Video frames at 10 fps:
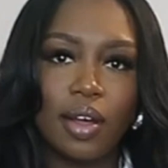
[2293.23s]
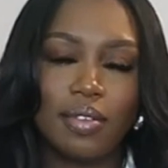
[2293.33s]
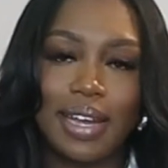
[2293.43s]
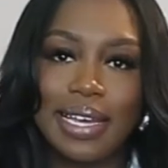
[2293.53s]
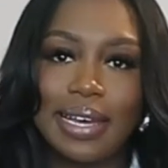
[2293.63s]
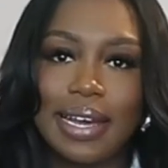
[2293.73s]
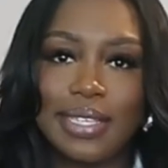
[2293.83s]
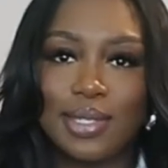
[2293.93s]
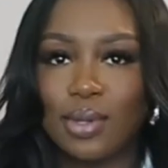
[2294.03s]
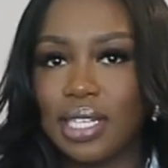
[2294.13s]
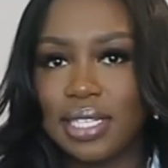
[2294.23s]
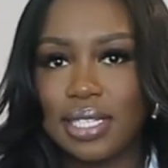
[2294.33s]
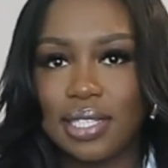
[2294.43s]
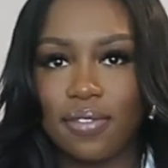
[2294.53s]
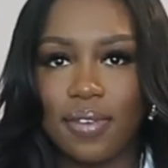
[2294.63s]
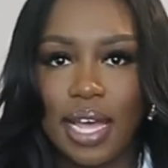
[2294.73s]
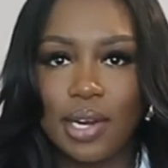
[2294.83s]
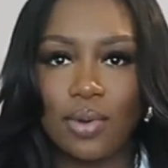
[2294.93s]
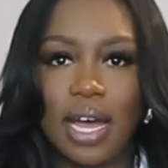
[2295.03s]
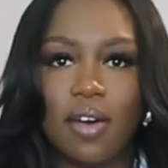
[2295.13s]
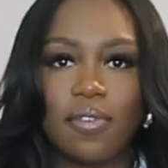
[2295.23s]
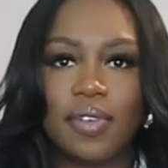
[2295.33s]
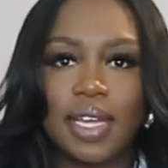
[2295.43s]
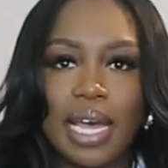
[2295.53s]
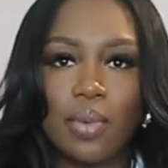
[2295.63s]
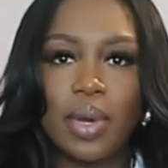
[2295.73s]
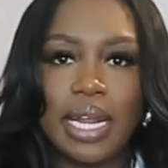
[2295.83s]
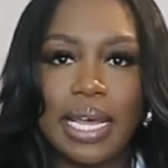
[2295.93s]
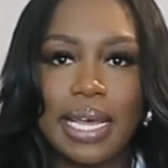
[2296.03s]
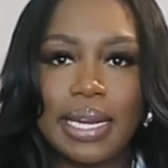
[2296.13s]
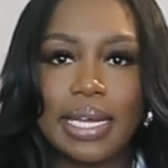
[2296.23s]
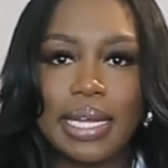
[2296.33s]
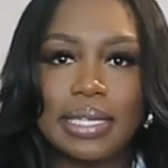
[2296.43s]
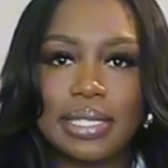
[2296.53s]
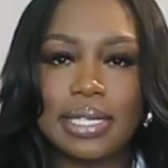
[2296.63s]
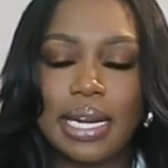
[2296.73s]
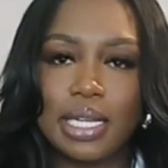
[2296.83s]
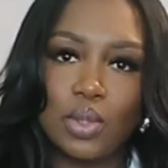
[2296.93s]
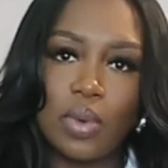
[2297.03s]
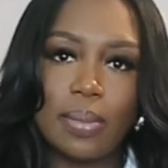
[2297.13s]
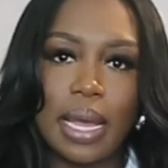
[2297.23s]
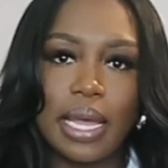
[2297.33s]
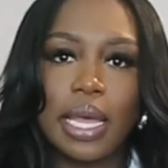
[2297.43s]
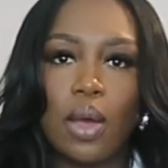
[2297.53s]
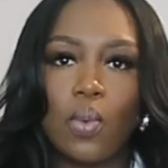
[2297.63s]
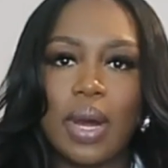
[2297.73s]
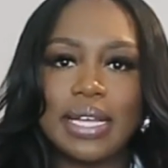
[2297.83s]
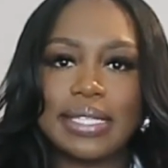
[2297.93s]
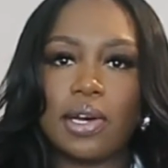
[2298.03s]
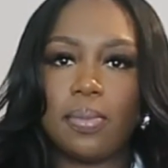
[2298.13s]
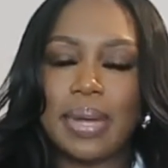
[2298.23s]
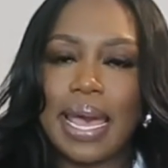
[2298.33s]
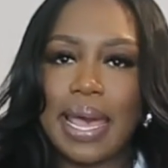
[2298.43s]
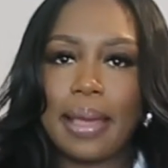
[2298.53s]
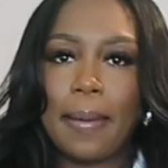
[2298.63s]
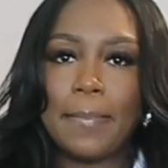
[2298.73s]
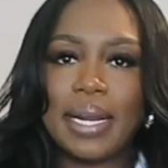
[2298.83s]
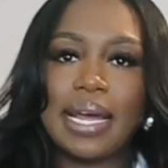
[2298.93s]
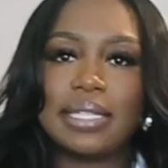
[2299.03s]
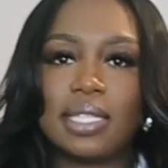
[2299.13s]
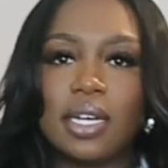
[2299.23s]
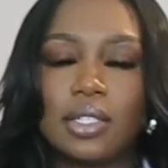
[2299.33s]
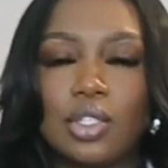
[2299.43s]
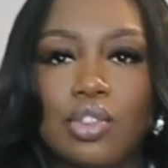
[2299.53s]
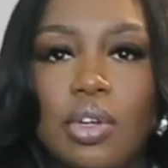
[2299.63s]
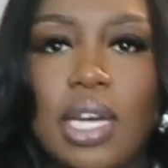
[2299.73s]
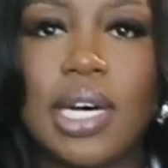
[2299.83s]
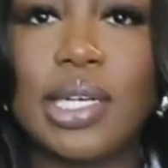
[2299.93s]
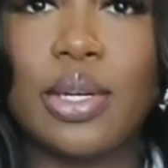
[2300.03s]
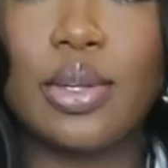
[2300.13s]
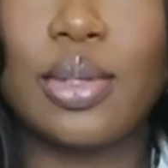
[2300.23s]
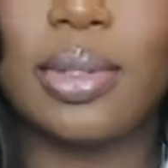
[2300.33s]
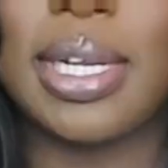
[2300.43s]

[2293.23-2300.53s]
Alright guys, so this is the final outfit. I went ahead and decided to wear my YSL bag, but I tucked the string under so